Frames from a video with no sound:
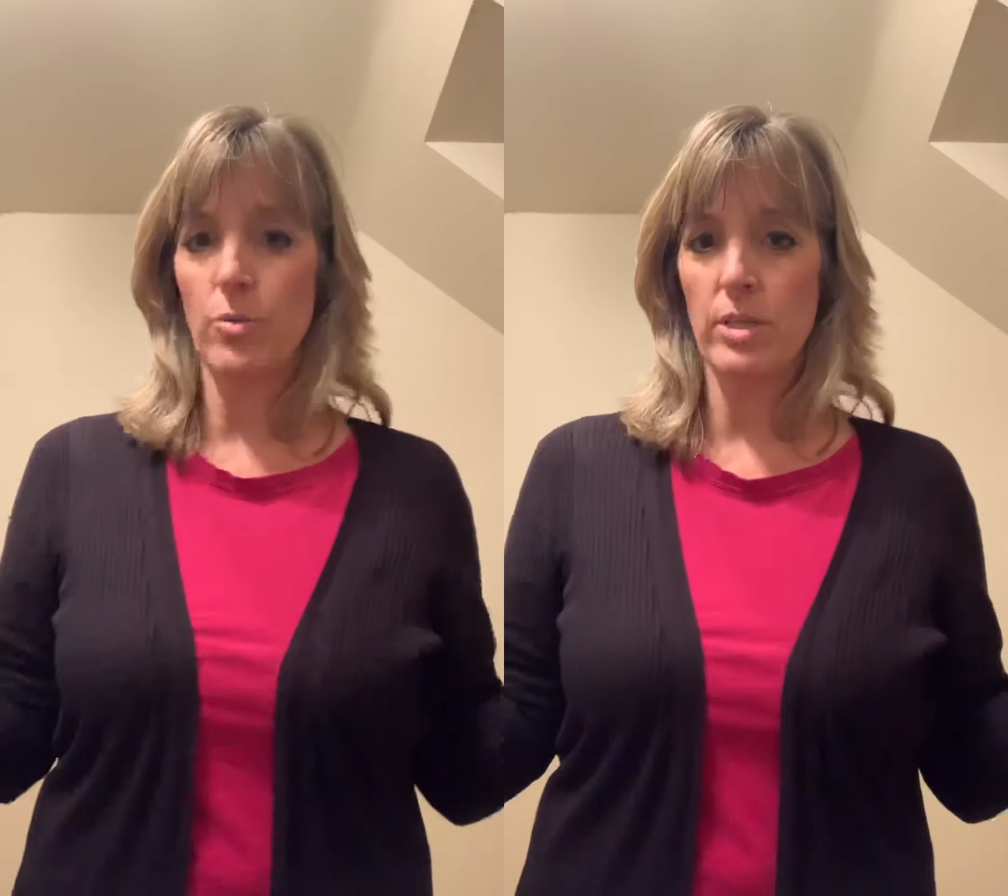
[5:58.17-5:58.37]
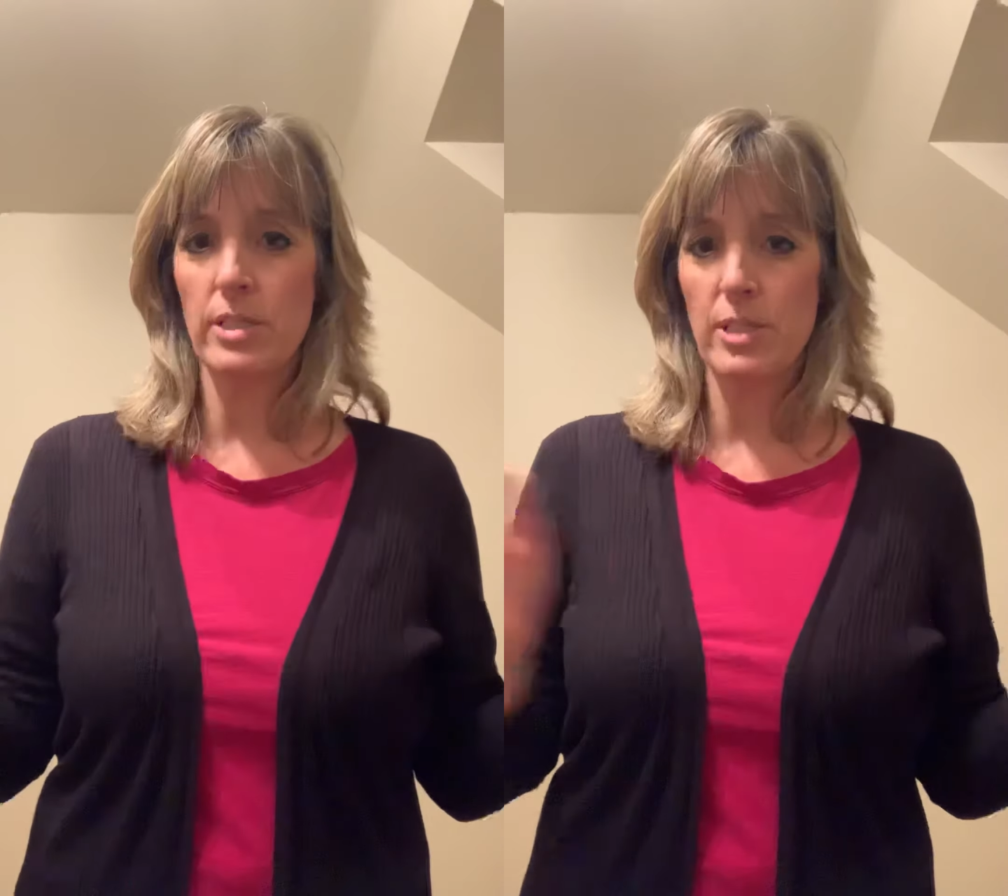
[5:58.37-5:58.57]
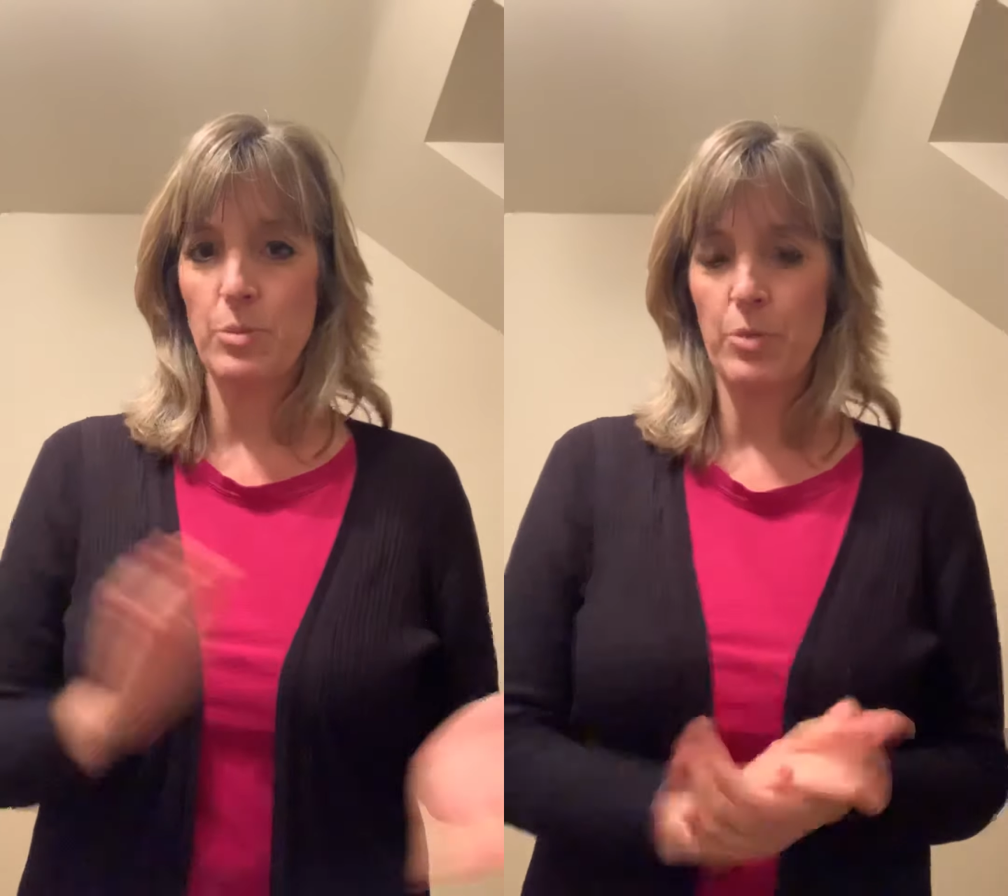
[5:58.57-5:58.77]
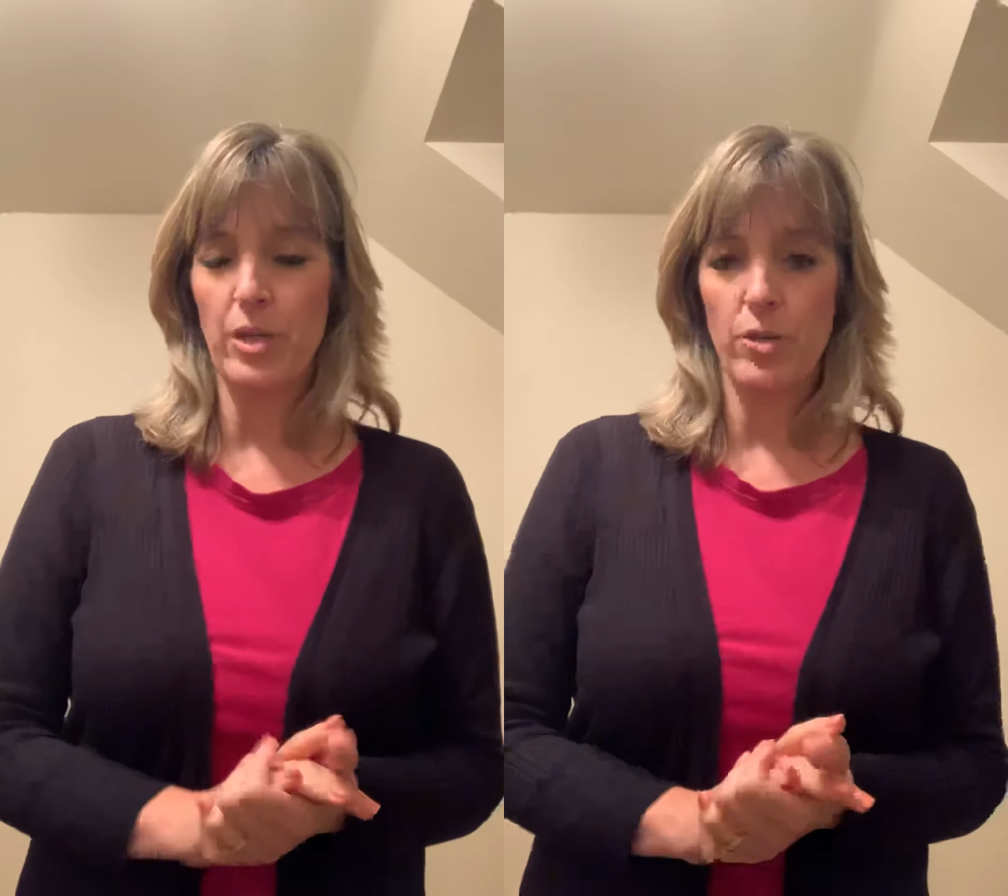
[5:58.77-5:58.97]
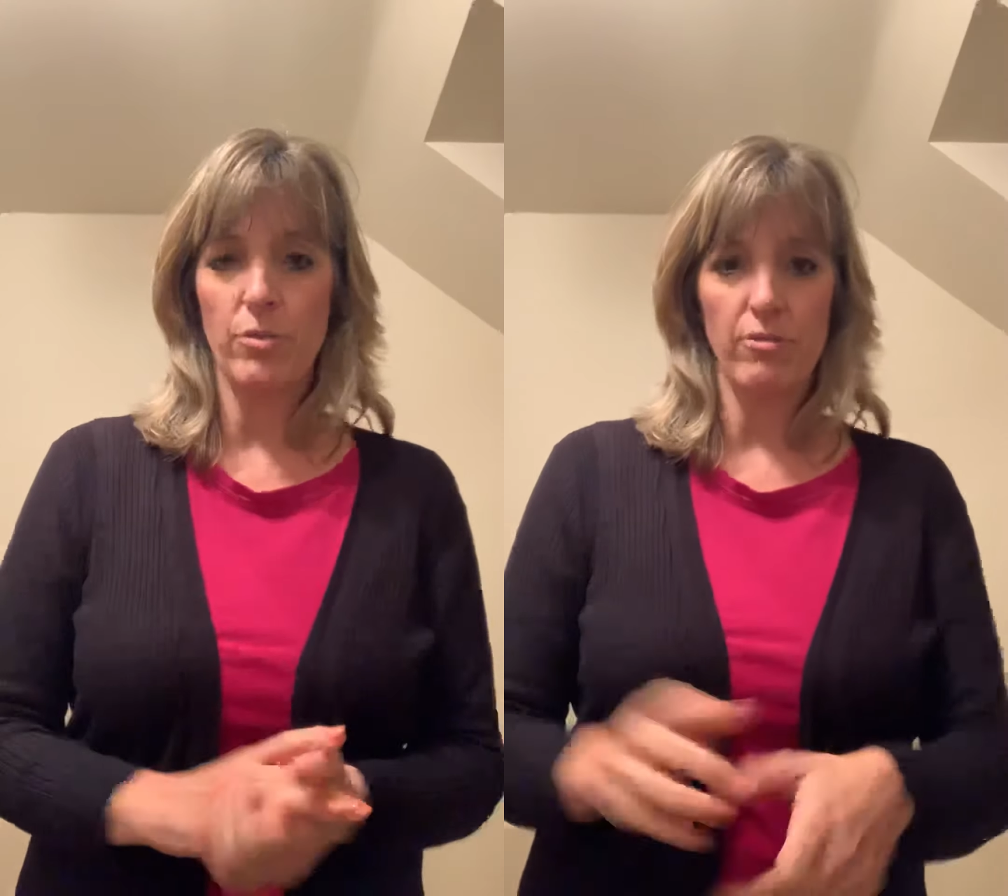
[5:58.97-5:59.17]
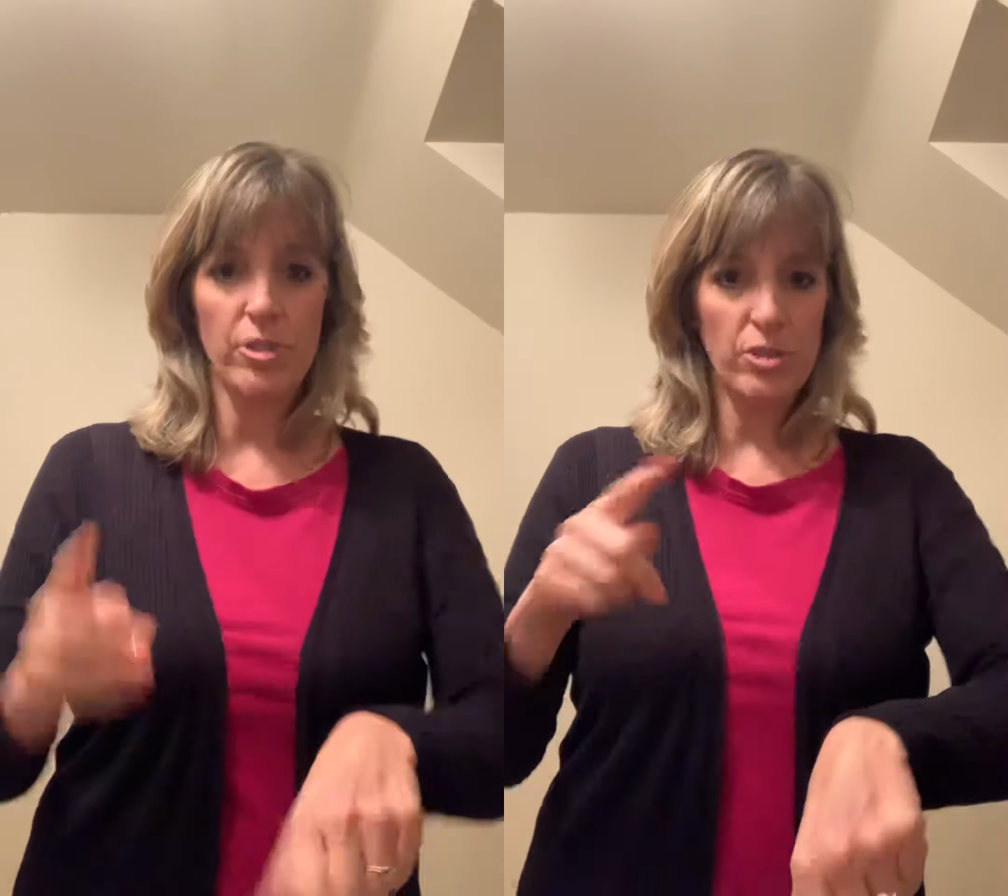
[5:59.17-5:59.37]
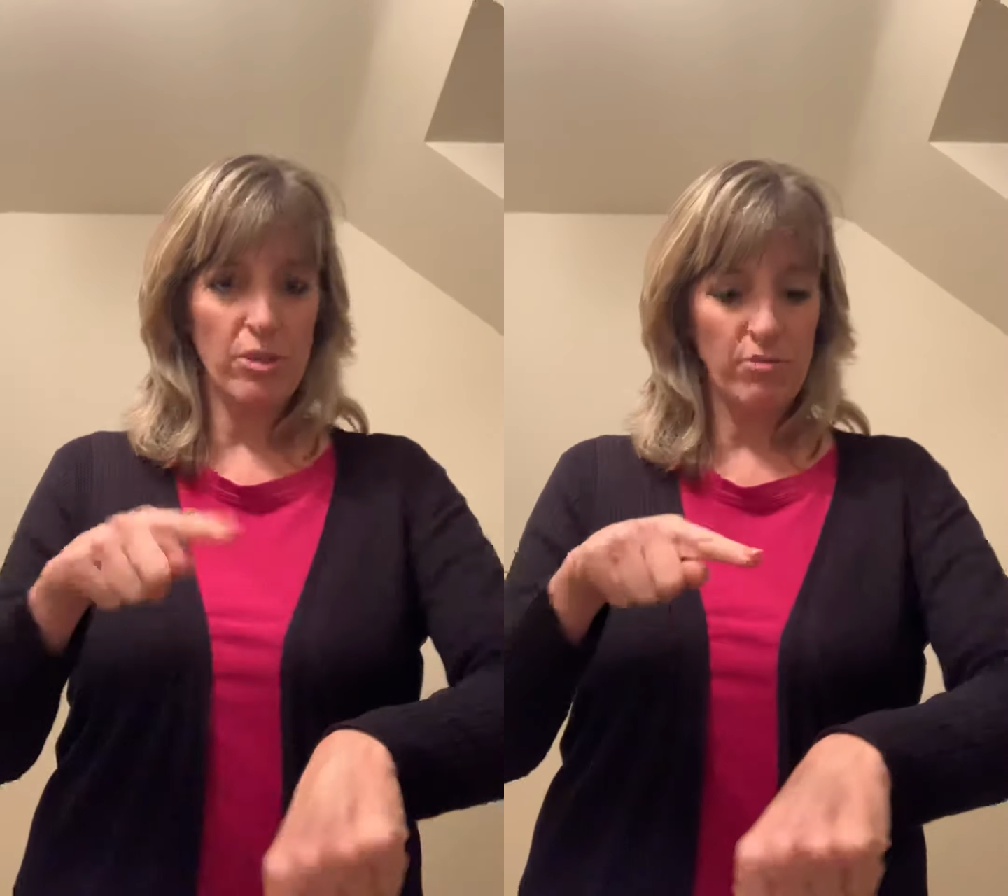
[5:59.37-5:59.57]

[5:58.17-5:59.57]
this, is pretty universal.